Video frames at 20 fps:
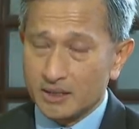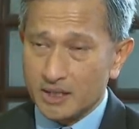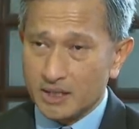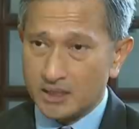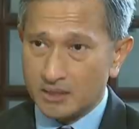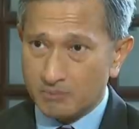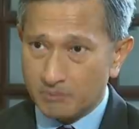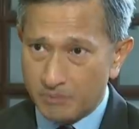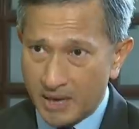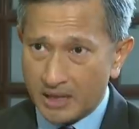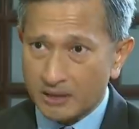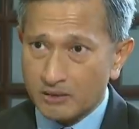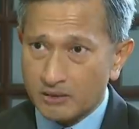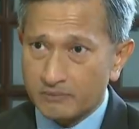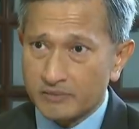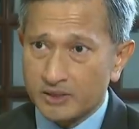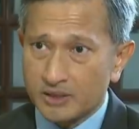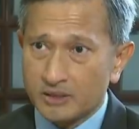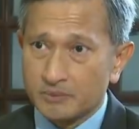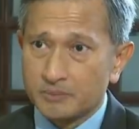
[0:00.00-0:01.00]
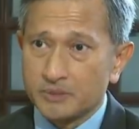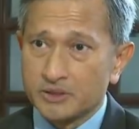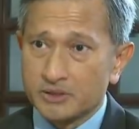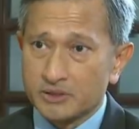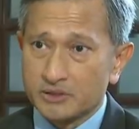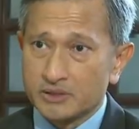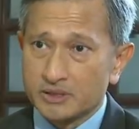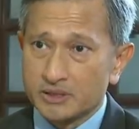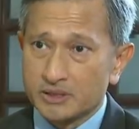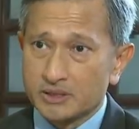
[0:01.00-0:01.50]
and the bulk of the
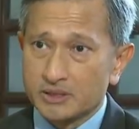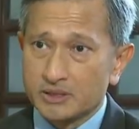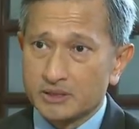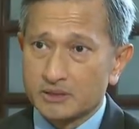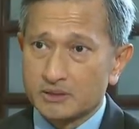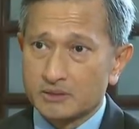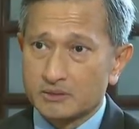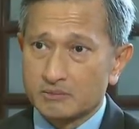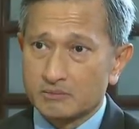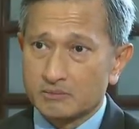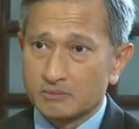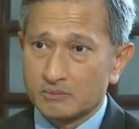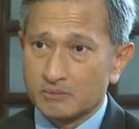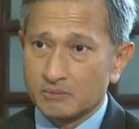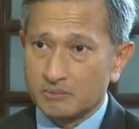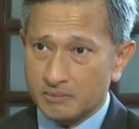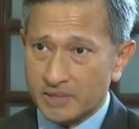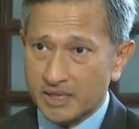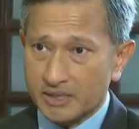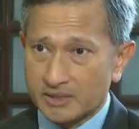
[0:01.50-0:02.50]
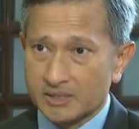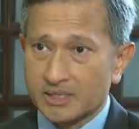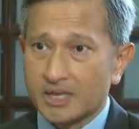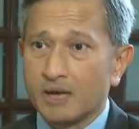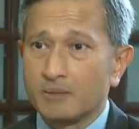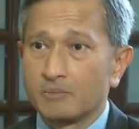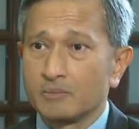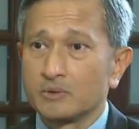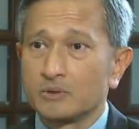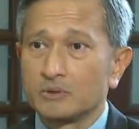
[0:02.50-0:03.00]
opportunities must
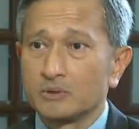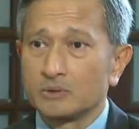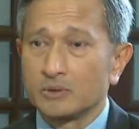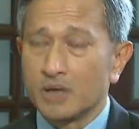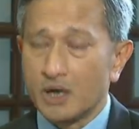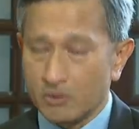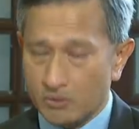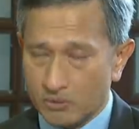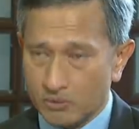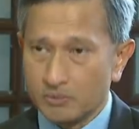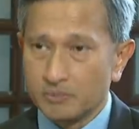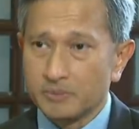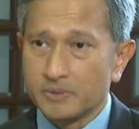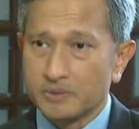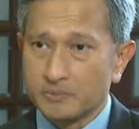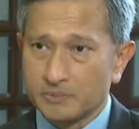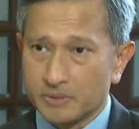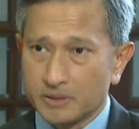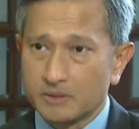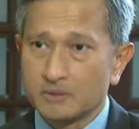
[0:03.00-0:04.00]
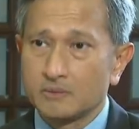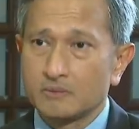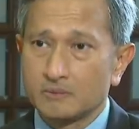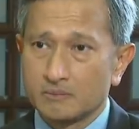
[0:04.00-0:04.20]
come to our own people.